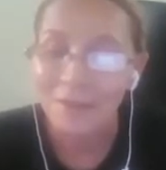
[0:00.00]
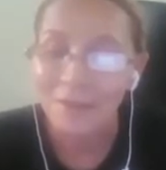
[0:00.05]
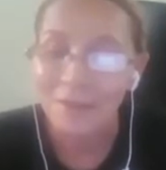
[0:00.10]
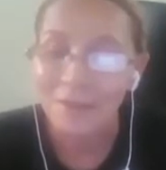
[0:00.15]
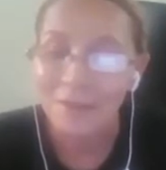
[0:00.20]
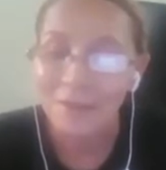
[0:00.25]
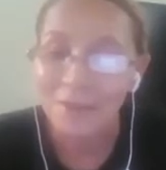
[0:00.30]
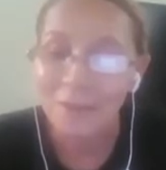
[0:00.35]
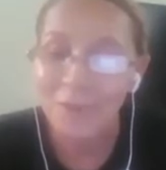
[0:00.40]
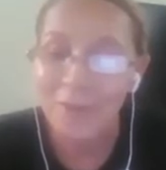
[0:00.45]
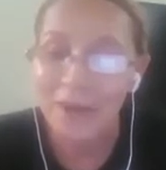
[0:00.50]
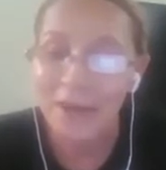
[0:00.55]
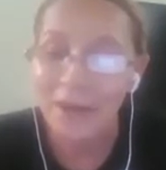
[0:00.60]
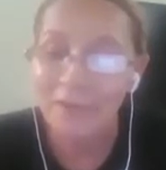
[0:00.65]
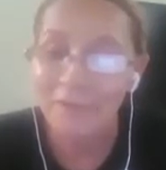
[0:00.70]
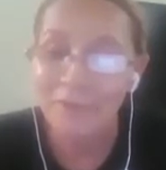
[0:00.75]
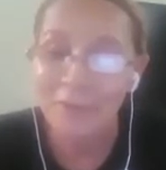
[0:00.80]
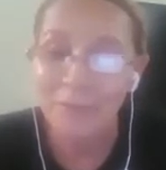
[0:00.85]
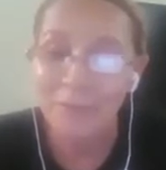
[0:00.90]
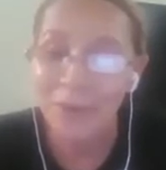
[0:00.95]

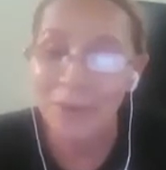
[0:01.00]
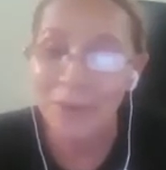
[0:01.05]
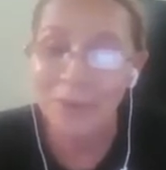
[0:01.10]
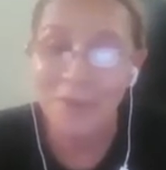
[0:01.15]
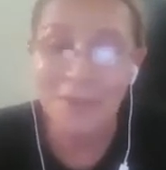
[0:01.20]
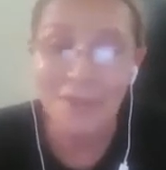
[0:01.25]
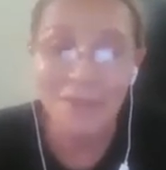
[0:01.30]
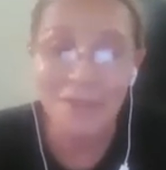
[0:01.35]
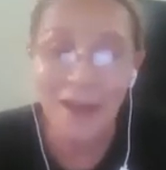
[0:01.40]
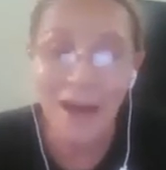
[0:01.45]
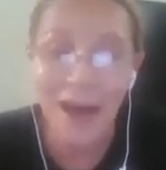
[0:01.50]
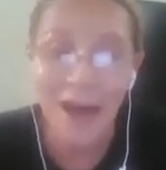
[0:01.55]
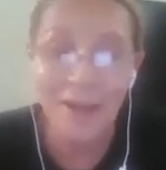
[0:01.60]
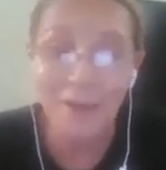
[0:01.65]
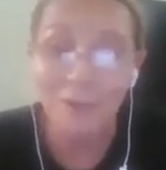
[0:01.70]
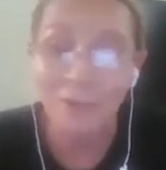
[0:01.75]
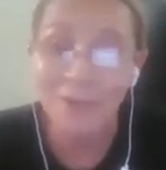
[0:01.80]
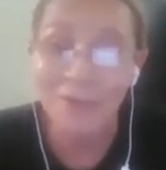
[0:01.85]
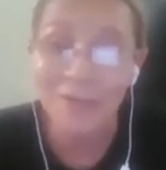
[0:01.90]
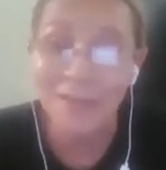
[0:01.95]
whatever, because I
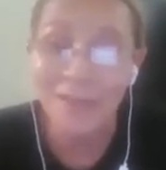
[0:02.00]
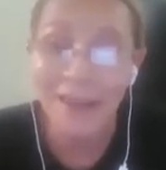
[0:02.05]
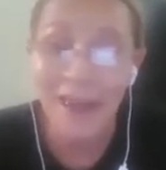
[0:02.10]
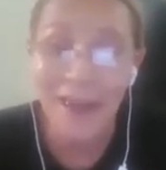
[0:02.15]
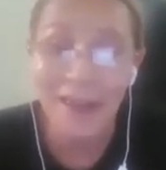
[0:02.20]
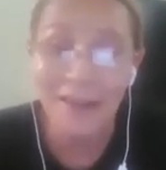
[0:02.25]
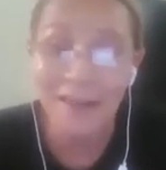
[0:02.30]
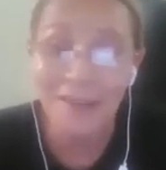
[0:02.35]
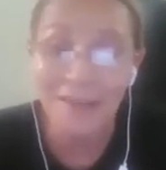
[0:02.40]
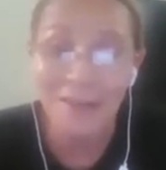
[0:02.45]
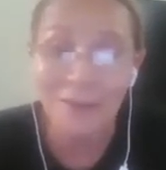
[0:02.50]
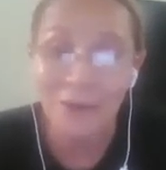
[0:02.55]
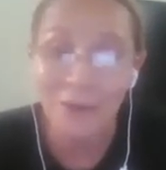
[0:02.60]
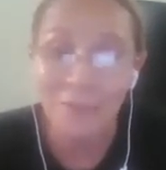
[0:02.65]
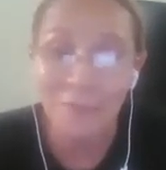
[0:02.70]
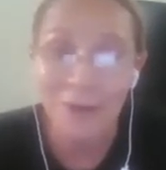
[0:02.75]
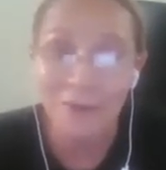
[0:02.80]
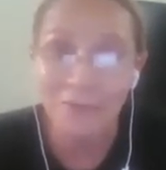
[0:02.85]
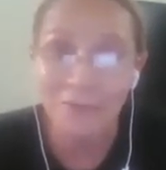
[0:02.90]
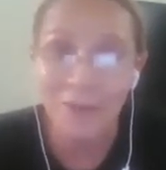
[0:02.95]
don't see anything on
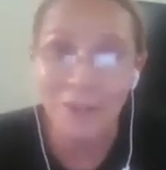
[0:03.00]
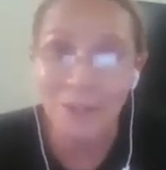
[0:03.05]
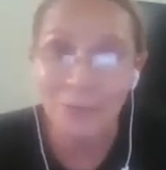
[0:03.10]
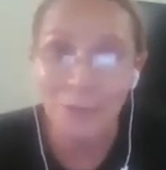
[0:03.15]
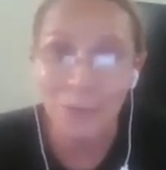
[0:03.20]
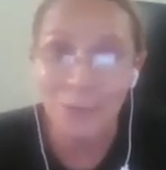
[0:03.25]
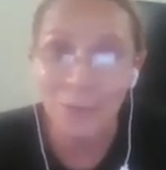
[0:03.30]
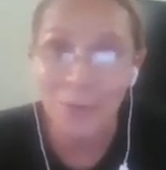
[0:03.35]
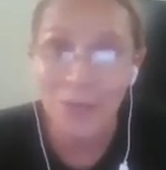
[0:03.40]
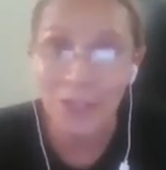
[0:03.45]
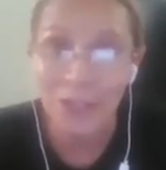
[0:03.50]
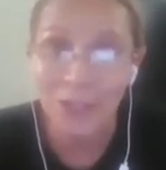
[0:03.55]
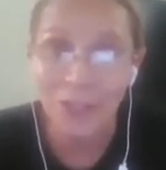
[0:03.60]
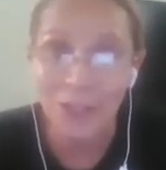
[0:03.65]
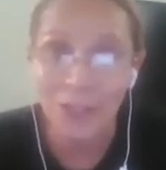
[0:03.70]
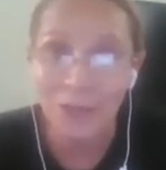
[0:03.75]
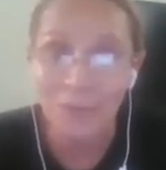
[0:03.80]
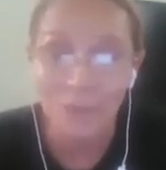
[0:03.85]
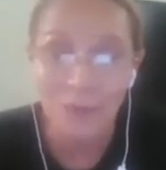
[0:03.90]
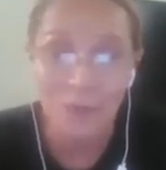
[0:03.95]
my Facebook page
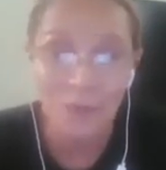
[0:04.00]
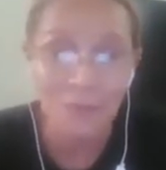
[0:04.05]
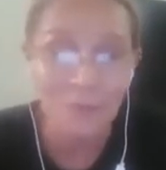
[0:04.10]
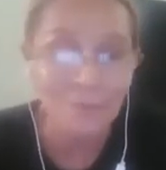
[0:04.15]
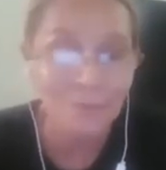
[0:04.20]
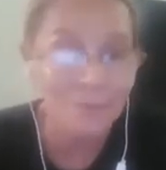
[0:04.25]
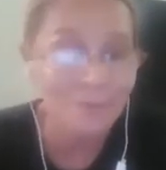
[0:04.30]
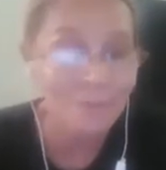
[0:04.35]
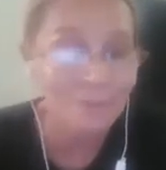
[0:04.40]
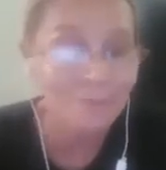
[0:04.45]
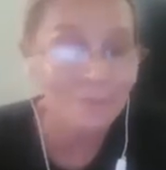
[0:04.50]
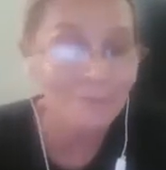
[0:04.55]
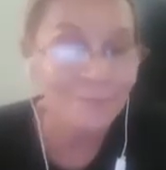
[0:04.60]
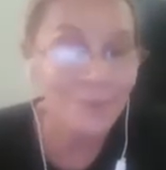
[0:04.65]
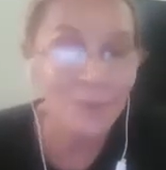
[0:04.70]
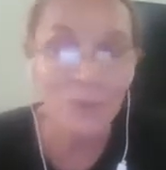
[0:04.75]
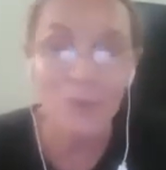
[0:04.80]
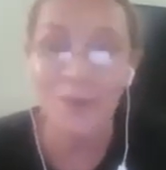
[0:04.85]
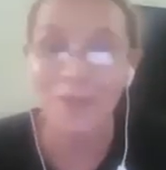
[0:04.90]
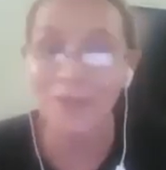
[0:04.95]
anymore.
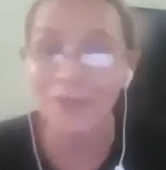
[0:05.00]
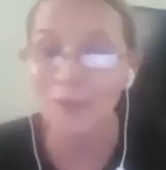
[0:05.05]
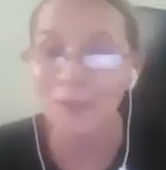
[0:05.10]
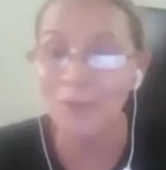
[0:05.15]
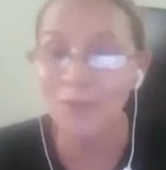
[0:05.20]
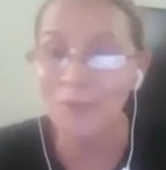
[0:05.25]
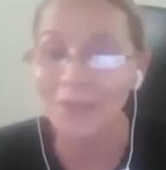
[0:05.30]
Okay, so this